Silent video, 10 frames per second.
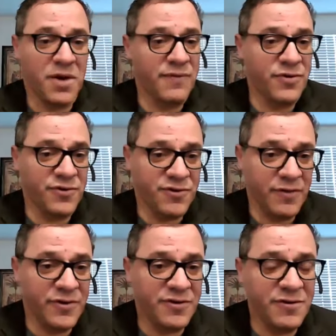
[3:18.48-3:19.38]
part of their
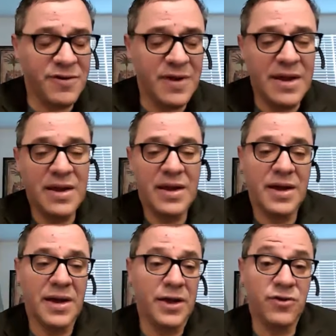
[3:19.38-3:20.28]
services.
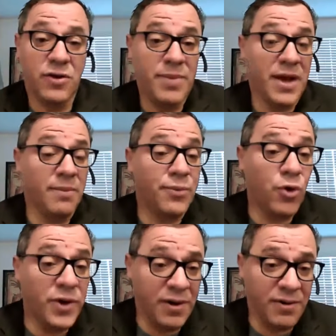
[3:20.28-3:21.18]
It could be an
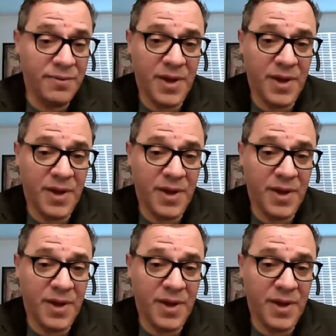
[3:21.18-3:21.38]
employer